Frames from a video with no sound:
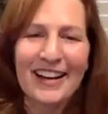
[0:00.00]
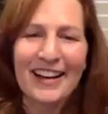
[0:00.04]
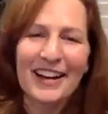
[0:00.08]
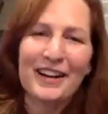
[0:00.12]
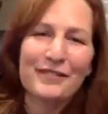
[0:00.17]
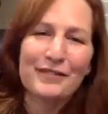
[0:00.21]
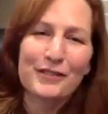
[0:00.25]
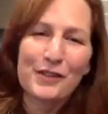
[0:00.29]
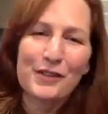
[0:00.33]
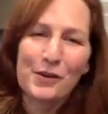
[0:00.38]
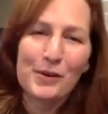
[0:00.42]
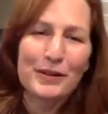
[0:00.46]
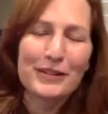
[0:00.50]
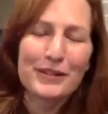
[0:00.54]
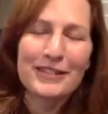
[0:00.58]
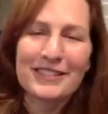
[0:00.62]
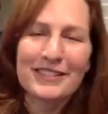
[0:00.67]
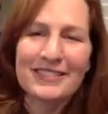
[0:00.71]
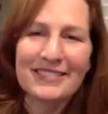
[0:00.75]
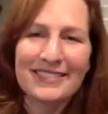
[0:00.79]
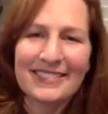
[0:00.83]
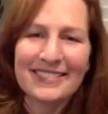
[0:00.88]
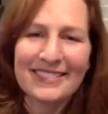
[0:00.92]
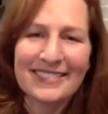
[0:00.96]
of
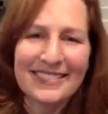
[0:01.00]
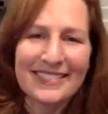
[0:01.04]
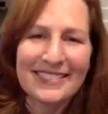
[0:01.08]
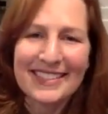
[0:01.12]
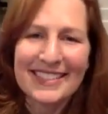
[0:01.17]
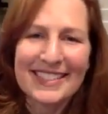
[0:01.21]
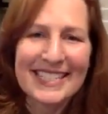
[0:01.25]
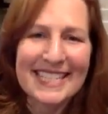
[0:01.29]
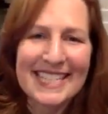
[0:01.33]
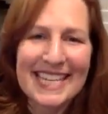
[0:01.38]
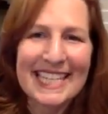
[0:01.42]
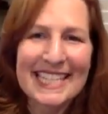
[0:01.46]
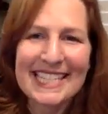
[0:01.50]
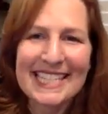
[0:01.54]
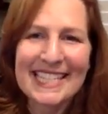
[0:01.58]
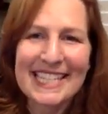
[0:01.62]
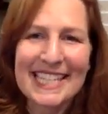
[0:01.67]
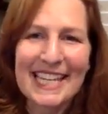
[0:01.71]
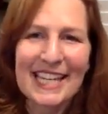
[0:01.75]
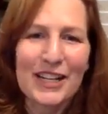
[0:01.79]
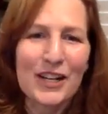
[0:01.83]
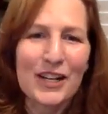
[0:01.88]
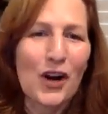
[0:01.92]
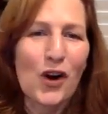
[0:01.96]
course, Dan
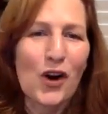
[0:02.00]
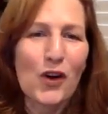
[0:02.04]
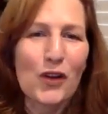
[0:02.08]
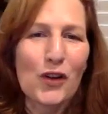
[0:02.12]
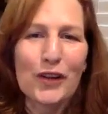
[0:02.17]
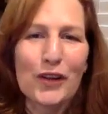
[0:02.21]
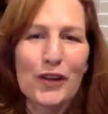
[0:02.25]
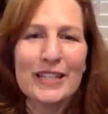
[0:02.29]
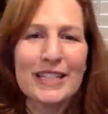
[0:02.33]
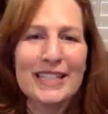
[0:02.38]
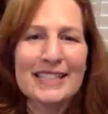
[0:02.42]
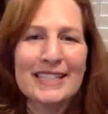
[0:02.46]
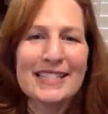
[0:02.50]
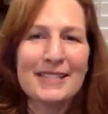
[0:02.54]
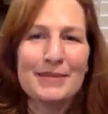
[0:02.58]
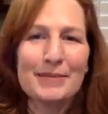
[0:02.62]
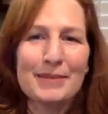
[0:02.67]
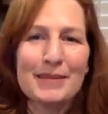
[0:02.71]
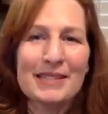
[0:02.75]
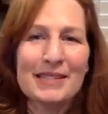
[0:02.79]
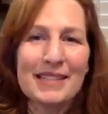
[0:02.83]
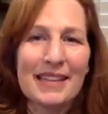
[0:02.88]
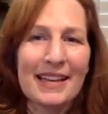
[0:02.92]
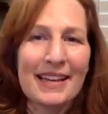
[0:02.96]
said all that needs to
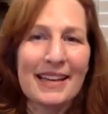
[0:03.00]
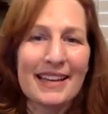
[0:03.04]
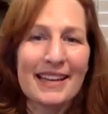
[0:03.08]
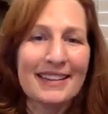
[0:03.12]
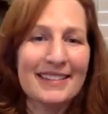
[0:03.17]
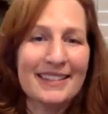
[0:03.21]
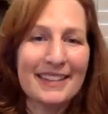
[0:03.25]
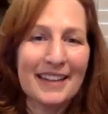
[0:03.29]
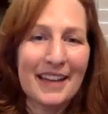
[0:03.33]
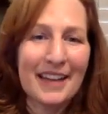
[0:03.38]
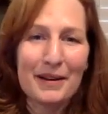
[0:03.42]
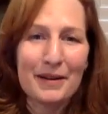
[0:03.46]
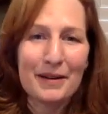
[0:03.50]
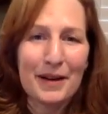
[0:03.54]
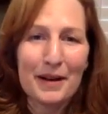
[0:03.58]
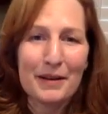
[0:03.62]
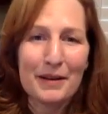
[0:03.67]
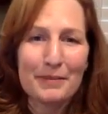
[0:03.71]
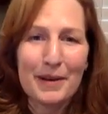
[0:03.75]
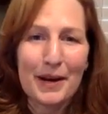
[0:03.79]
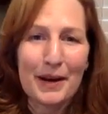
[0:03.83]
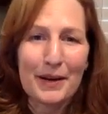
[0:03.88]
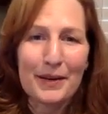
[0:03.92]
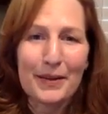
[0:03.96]
be said
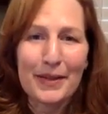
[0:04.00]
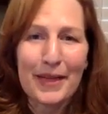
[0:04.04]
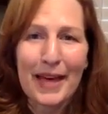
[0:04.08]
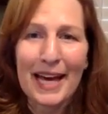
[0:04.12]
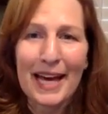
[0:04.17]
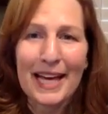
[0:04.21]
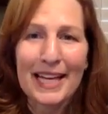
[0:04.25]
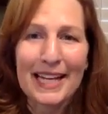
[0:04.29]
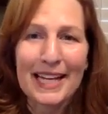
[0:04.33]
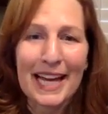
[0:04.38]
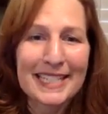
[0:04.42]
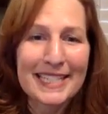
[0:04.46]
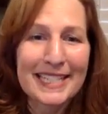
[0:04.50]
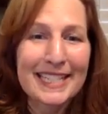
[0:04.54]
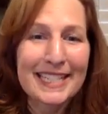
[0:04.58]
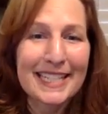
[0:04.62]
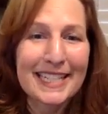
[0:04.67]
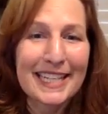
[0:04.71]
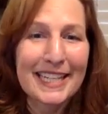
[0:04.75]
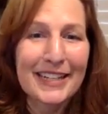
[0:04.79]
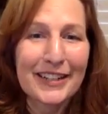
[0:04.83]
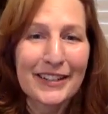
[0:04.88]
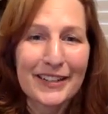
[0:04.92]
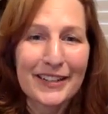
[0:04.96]
about that. I did
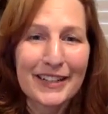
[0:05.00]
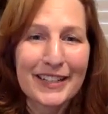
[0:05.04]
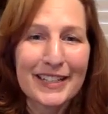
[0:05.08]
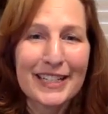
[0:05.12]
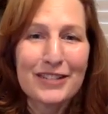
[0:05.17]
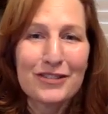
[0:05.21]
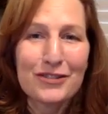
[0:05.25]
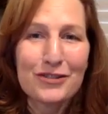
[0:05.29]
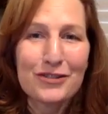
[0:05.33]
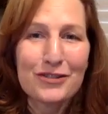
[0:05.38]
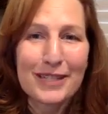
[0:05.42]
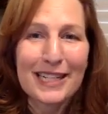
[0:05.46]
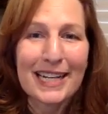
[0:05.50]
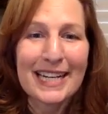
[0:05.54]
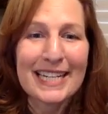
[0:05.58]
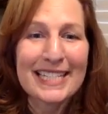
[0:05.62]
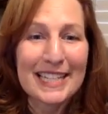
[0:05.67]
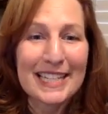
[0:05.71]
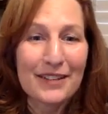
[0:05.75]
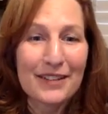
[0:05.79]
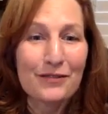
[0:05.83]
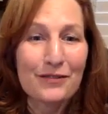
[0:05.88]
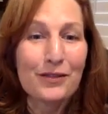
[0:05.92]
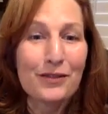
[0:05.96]
hear an interesting
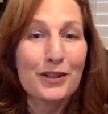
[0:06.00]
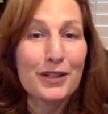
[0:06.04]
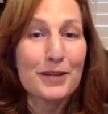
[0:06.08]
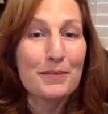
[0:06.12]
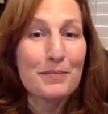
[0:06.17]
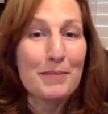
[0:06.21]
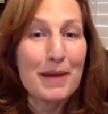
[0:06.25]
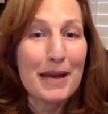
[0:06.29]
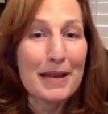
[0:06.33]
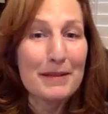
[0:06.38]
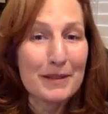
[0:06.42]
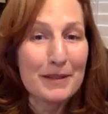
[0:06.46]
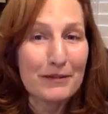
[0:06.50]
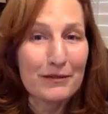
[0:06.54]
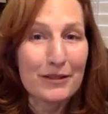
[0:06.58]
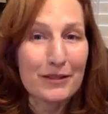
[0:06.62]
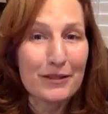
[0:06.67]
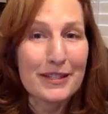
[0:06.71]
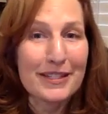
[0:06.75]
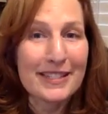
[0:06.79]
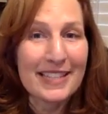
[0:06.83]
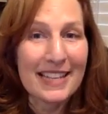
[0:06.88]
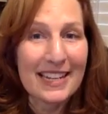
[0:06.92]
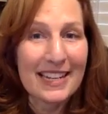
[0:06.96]
idea for an amendment for
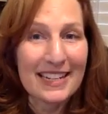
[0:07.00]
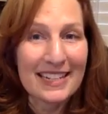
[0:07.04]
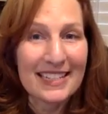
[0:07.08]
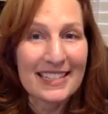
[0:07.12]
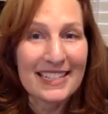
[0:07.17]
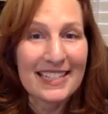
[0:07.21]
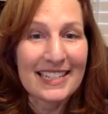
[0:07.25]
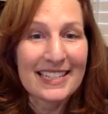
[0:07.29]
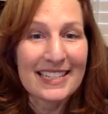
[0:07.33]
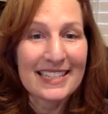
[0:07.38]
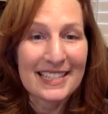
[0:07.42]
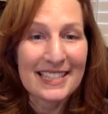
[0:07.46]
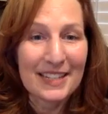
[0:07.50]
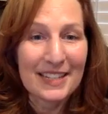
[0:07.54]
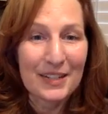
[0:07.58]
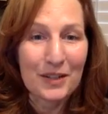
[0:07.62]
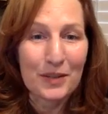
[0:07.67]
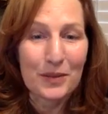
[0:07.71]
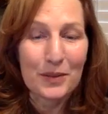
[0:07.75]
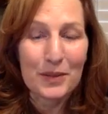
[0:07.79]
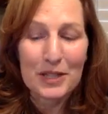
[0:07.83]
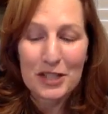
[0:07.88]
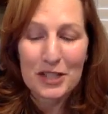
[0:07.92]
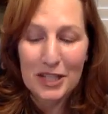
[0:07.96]
the Senate to
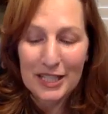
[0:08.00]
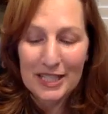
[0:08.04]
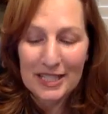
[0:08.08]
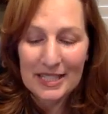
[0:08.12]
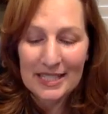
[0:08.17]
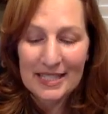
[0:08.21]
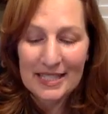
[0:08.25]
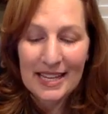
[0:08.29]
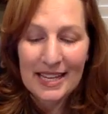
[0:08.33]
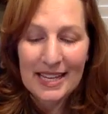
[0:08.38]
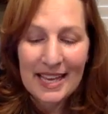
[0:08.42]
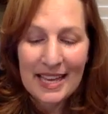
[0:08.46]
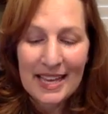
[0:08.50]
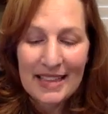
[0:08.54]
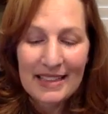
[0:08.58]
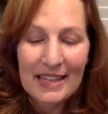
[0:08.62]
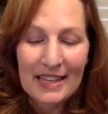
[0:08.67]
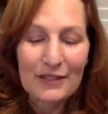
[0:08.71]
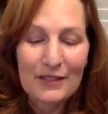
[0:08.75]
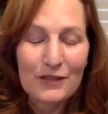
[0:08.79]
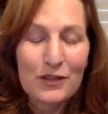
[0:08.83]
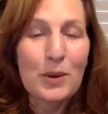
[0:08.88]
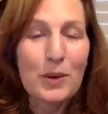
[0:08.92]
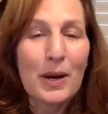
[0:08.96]
consider, which is
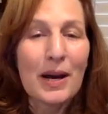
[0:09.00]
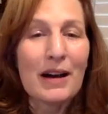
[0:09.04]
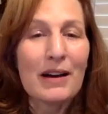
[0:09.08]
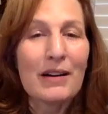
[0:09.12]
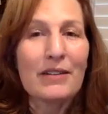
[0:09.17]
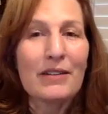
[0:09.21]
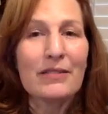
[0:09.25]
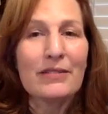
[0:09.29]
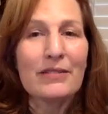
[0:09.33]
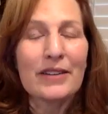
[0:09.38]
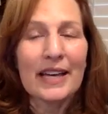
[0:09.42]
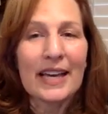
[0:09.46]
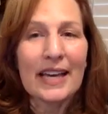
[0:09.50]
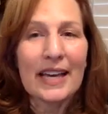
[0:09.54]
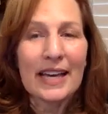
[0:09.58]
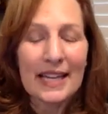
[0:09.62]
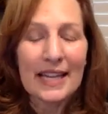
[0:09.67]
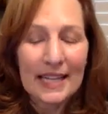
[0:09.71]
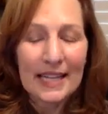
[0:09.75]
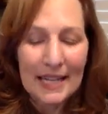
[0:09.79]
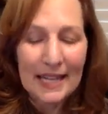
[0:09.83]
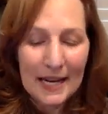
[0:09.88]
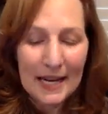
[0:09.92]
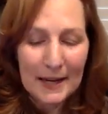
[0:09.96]
that if you have
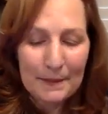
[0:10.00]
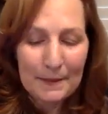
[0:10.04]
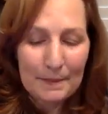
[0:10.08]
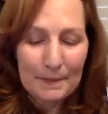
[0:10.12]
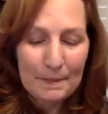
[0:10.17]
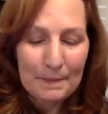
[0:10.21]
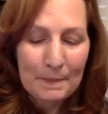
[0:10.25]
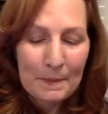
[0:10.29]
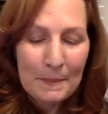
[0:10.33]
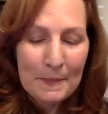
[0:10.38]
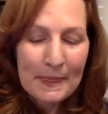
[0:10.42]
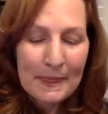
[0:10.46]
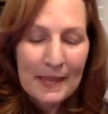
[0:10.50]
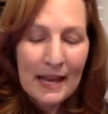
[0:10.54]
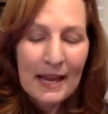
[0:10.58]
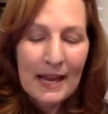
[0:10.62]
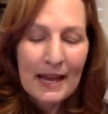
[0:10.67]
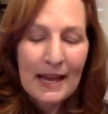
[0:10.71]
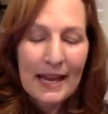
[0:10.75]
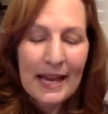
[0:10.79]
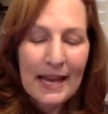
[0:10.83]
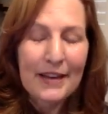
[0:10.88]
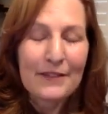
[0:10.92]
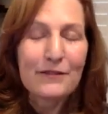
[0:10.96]
a
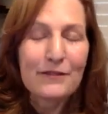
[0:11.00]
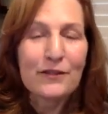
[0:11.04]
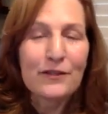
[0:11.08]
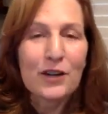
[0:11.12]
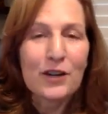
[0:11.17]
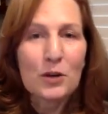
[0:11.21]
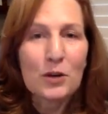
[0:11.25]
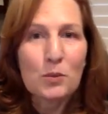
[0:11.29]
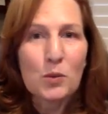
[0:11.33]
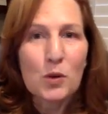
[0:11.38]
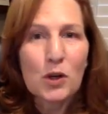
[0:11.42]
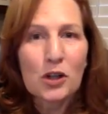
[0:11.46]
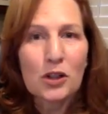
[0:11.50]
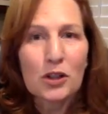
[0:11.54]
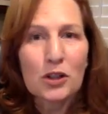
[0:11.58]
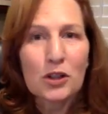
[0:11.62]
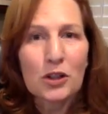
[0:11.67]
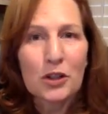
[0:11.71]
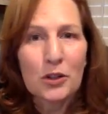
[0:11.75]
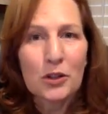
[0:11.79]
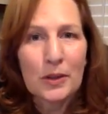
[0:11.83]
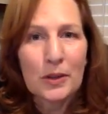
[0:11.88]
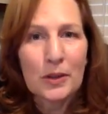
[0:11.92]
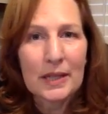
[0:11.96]
farm worker
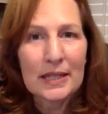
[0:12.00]
who